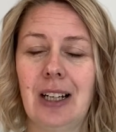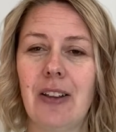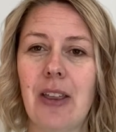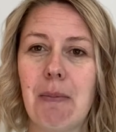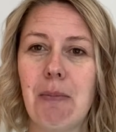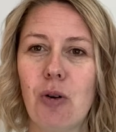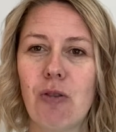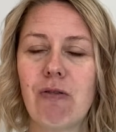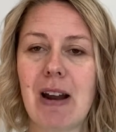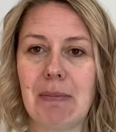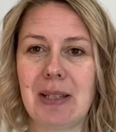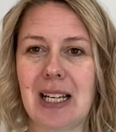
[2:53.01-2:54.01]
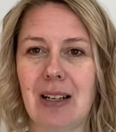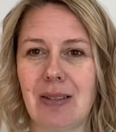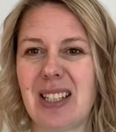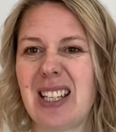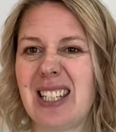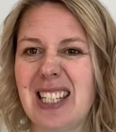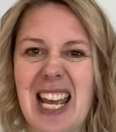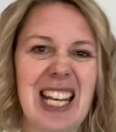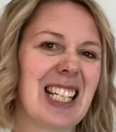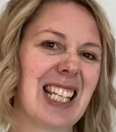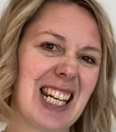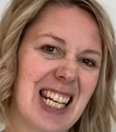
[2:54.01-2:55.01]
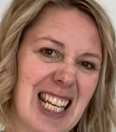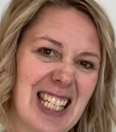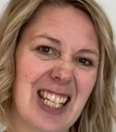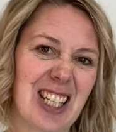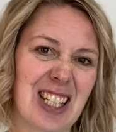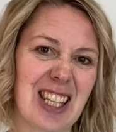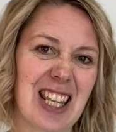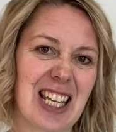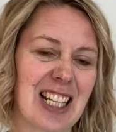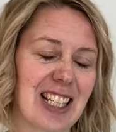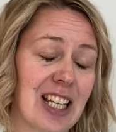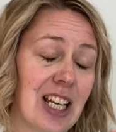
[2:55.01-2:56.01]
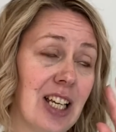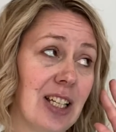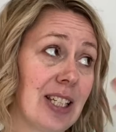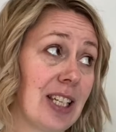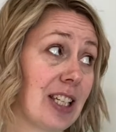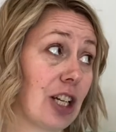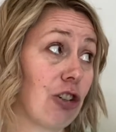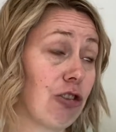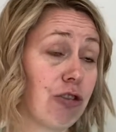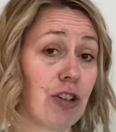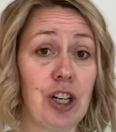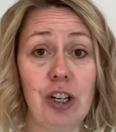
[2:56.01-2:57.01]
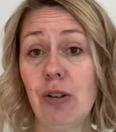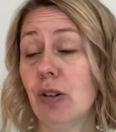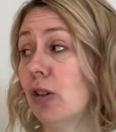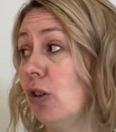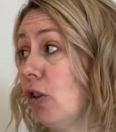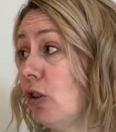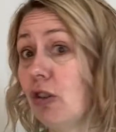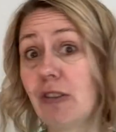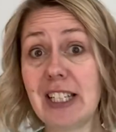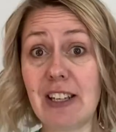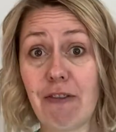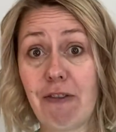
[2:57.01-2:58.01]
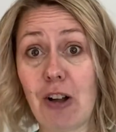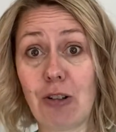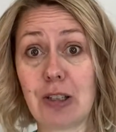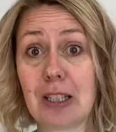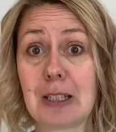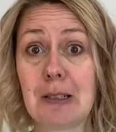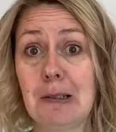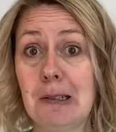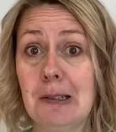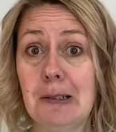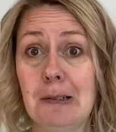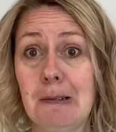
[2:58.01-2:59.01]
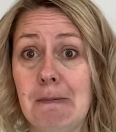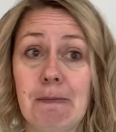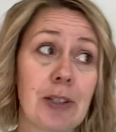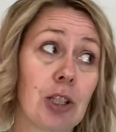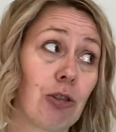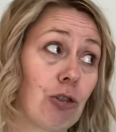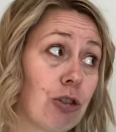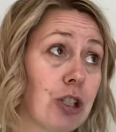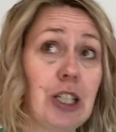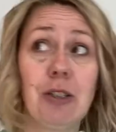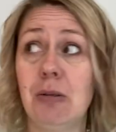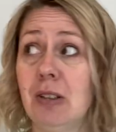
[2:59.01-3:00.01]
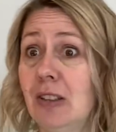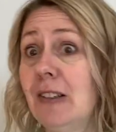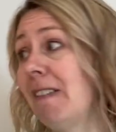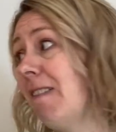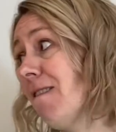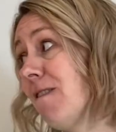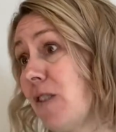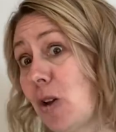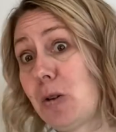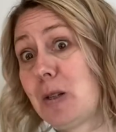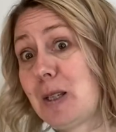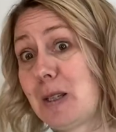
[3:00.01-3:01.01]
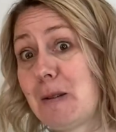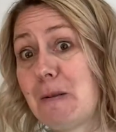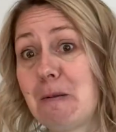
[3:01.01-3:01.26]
Are there more reptiles, snakes and lizards and things? So is that true or is it false? True, false.